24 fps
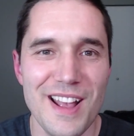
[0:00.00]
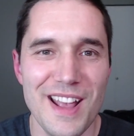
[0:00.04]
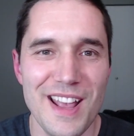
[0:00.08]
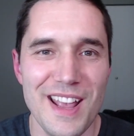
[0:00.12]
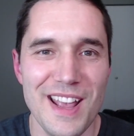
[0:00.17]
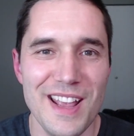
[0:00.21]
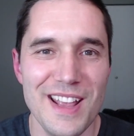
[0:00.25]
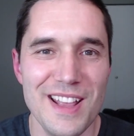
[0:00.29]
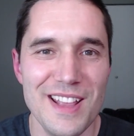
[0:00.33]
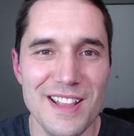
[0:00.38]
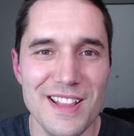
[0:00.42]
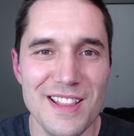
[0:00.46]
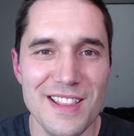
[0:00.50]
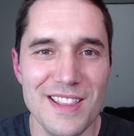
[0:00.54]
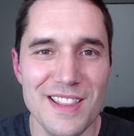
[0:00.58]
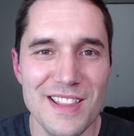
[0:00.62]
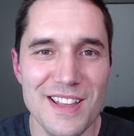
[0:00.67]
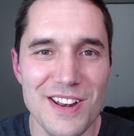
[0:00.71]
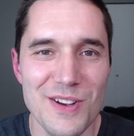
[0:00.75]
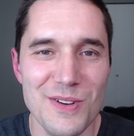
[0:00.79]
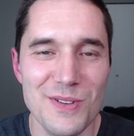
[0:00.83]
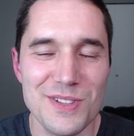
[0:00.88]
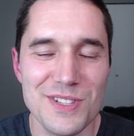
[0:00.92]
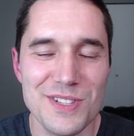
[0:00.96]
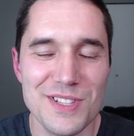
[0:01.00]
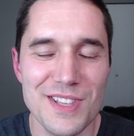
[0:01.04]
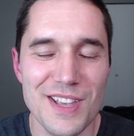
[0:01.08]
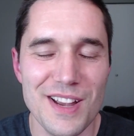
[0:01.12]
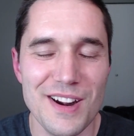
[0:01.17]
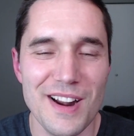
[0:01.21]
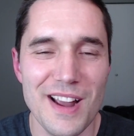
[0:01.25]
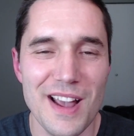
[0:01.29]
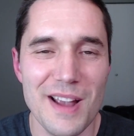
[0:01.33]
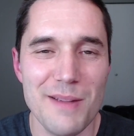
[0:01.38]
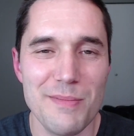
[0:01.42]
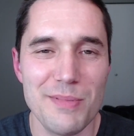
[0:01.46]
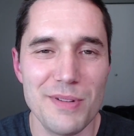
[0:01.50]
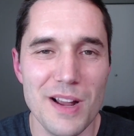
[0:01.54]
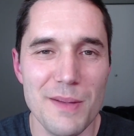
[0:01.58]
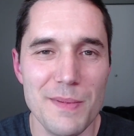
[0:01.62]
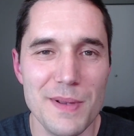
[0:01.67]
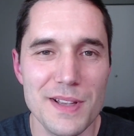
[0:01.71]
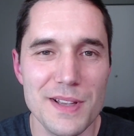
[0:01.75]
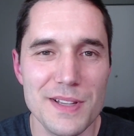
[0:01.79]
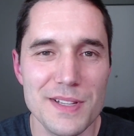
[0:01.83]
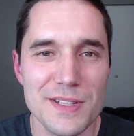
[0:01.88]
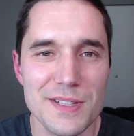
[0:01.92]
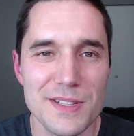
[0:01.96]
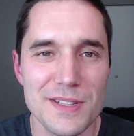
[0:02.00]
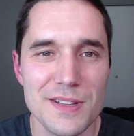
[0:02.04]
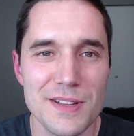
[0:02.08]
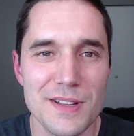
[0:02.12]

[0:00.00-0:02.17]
in the notes there, I promise.